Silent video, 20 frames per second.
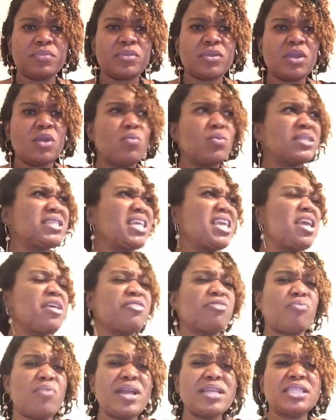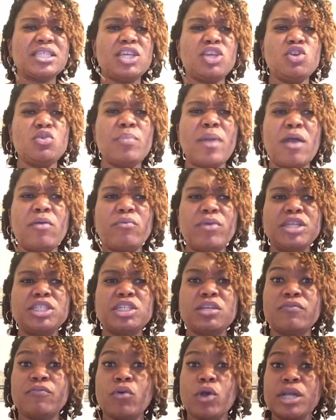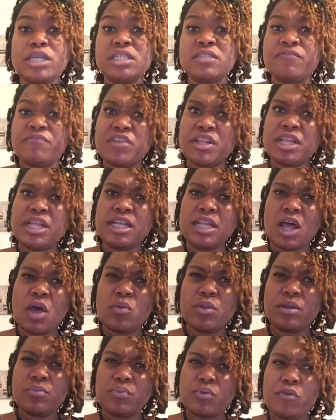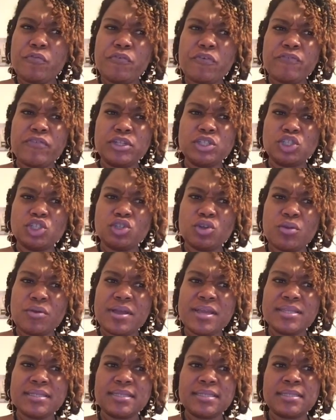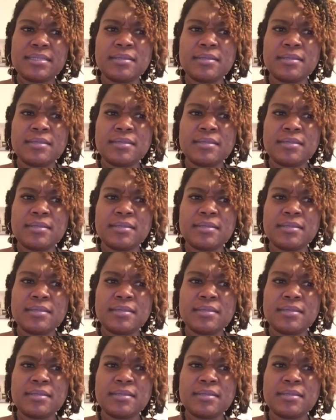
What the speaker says: Was he a threat to you by reaching for his fully loaded proof of insurance?